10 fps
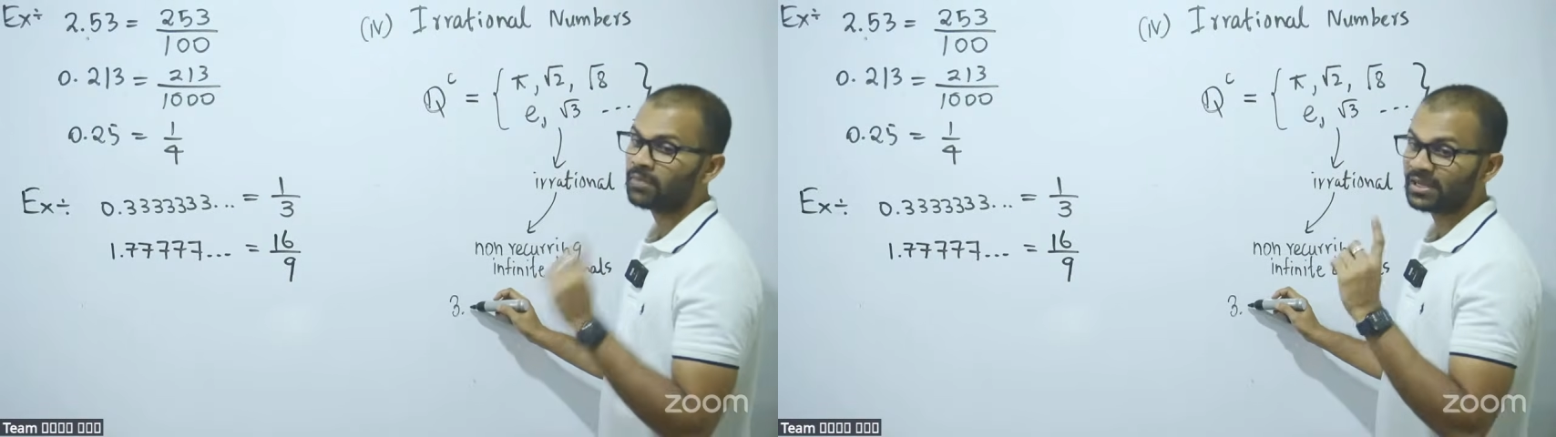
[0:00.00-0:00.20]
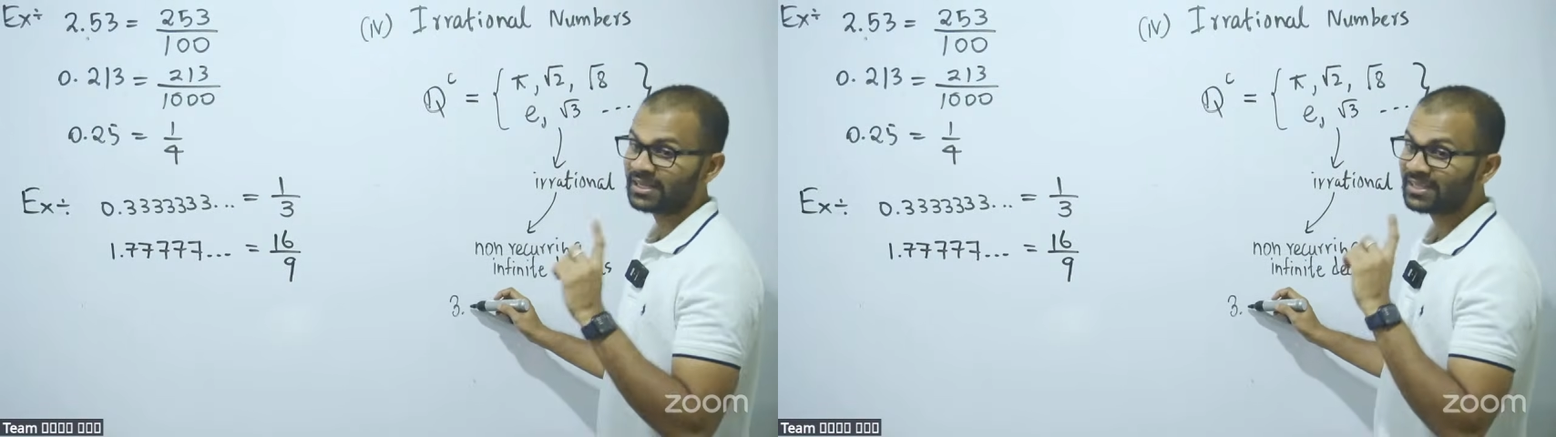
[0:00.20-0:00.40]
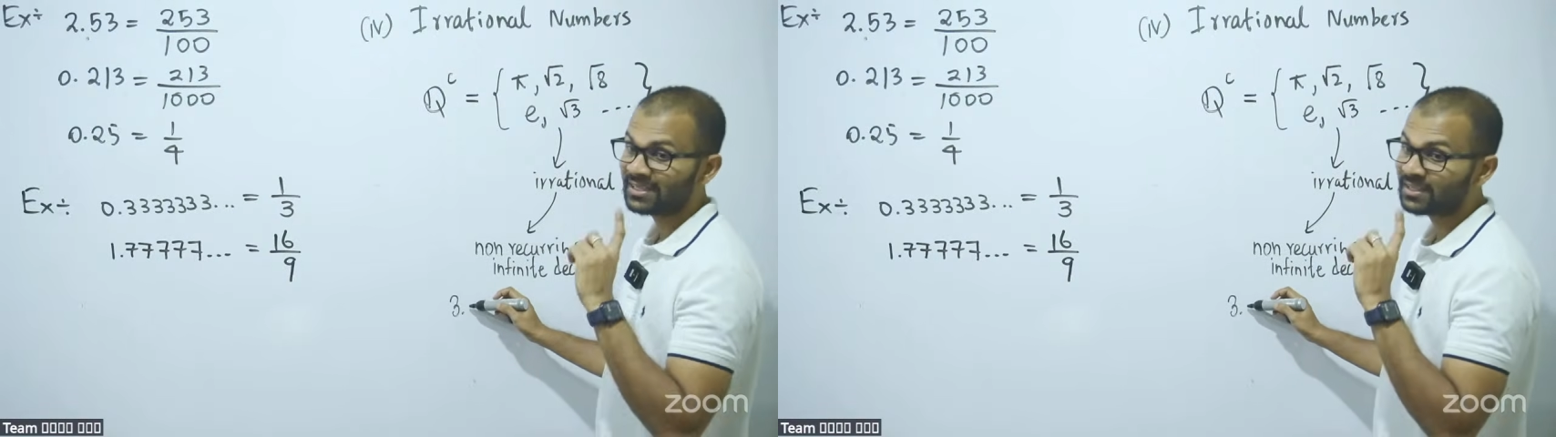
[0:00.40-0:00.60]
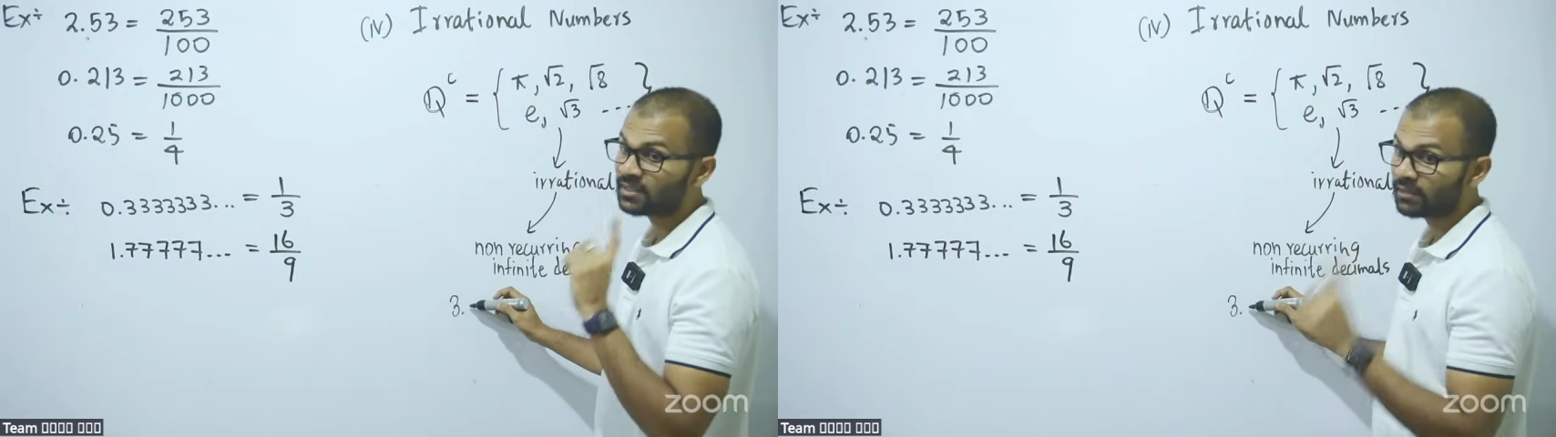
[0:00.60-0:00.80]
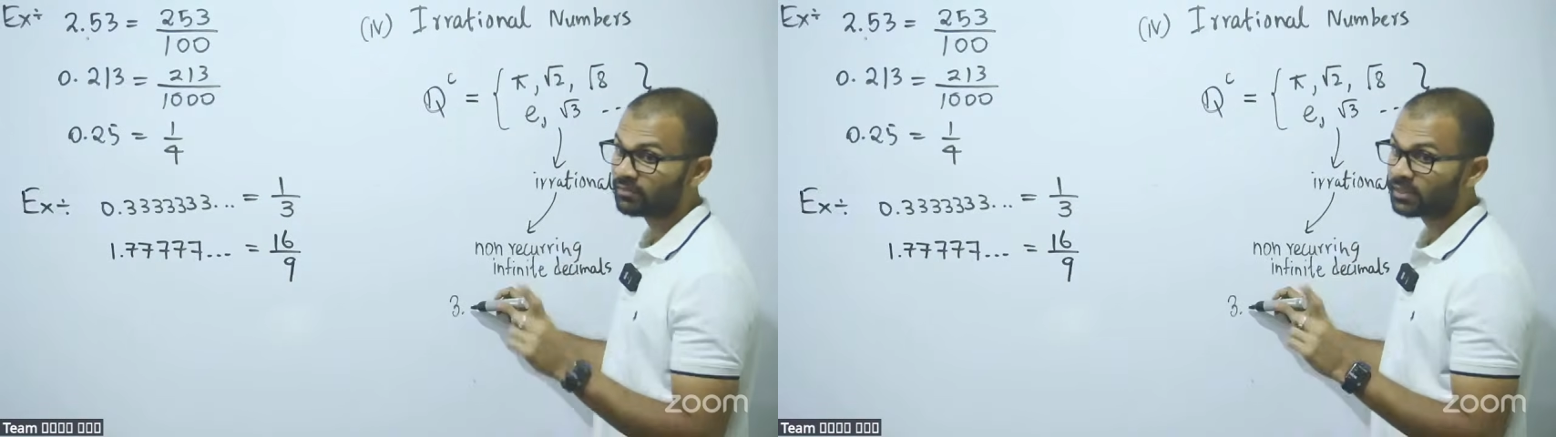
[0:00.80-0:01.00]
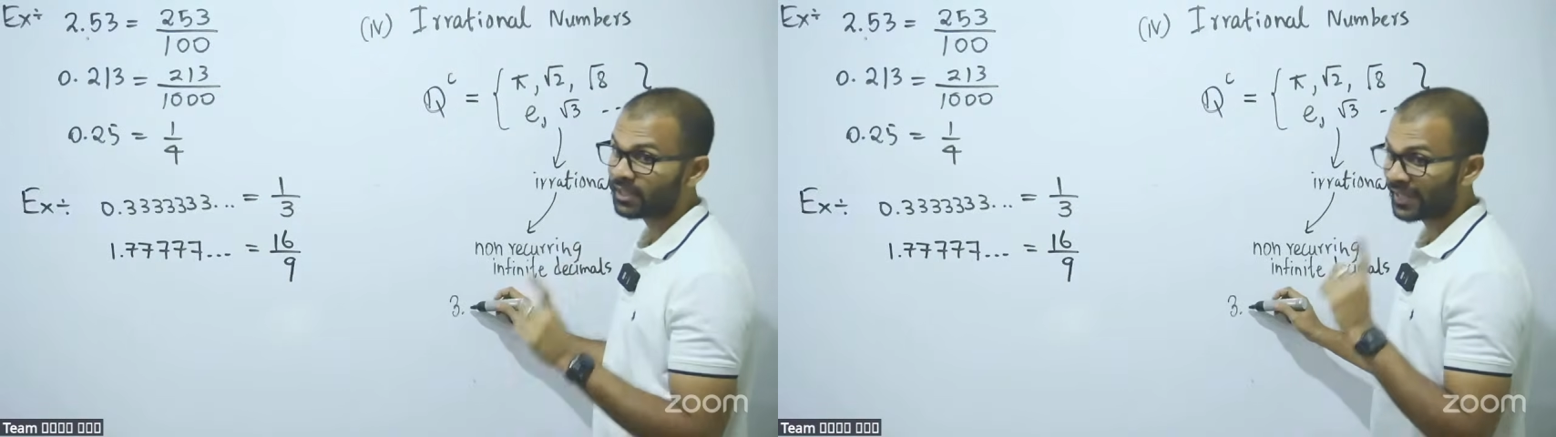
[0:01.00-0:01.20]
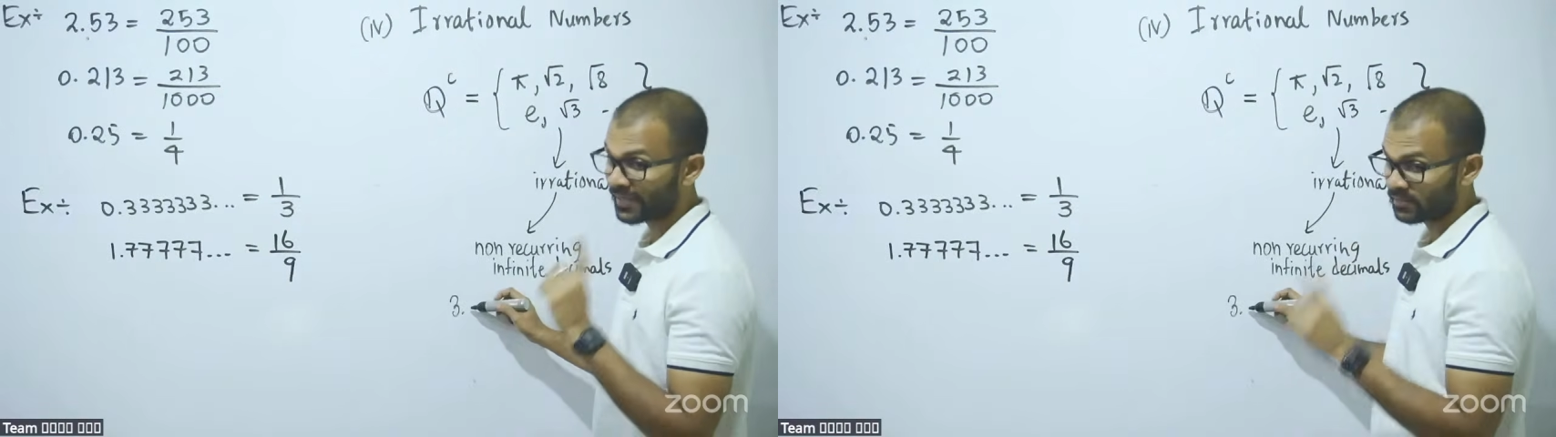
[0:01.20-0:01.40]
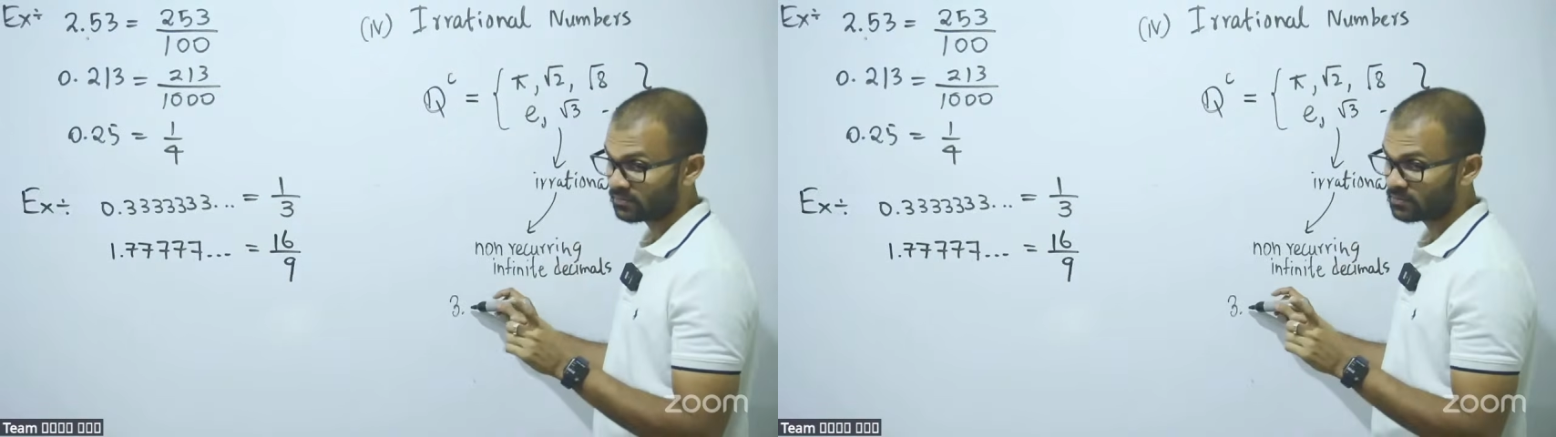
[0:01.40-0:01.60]
it never
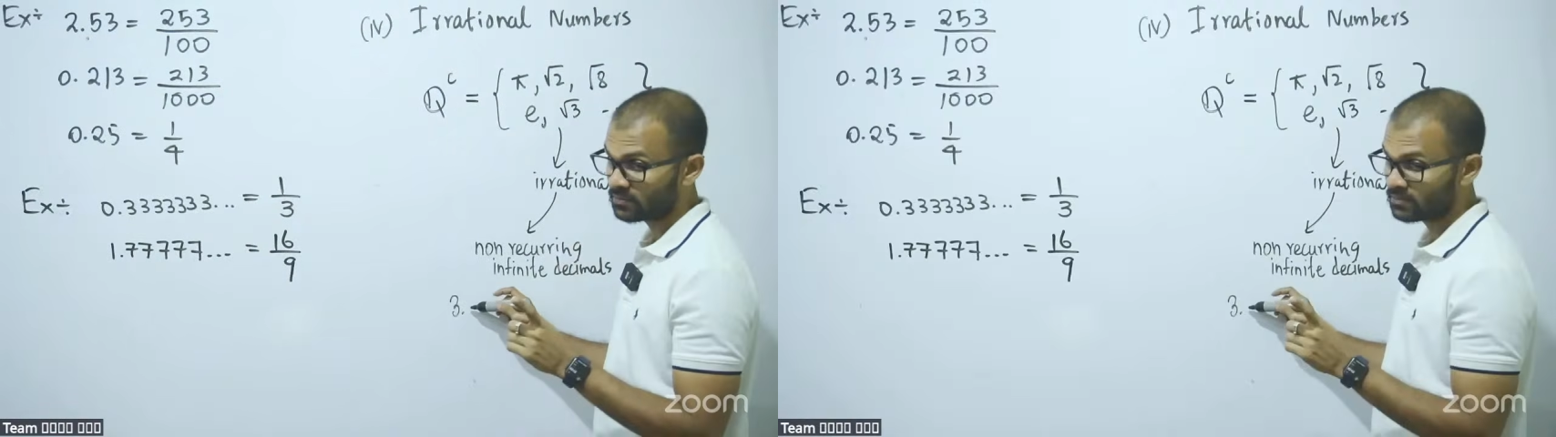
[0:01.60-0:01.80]
ends